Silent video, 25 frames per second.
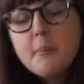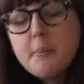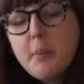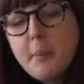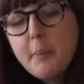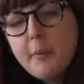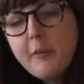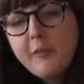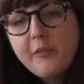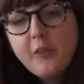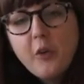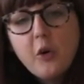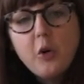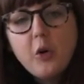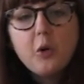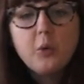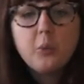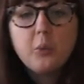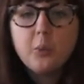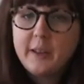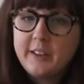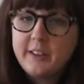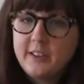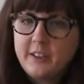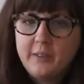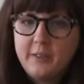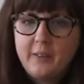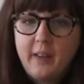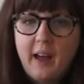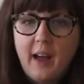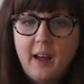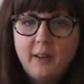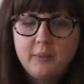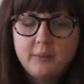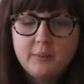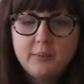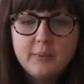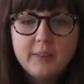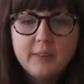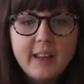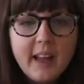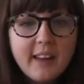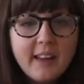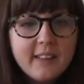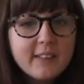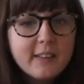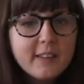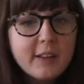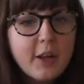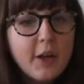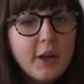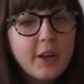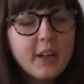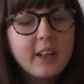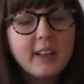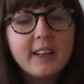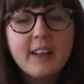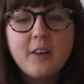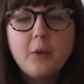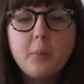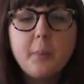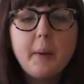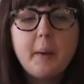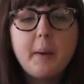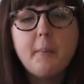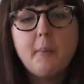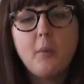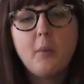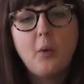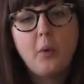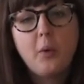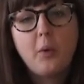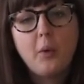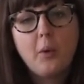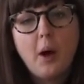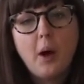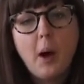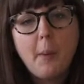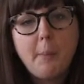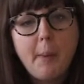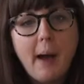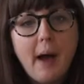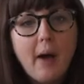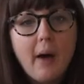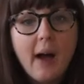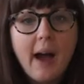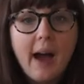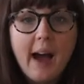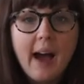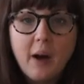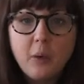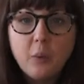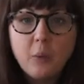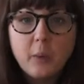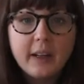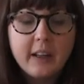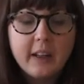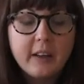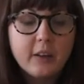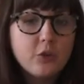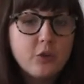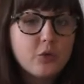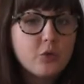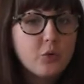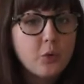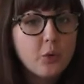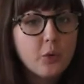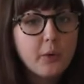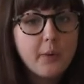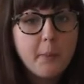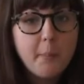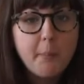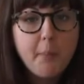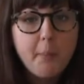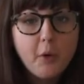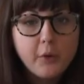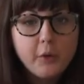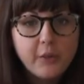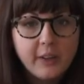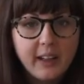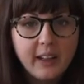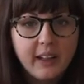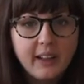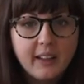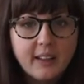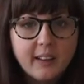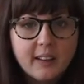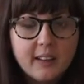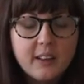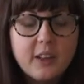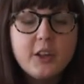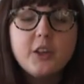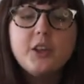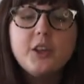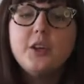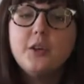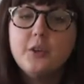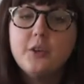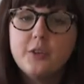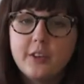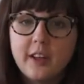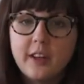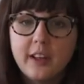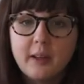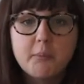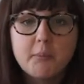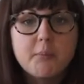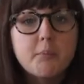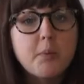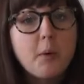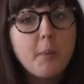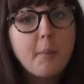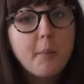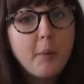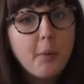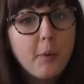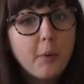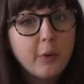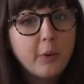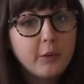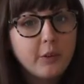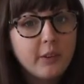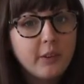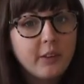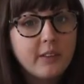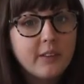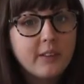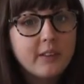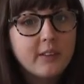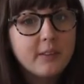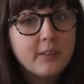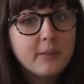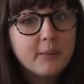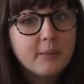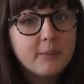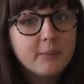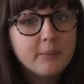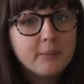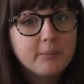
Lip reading: But before we do that, let's learn a little bit more about how we can draw the body using proportions.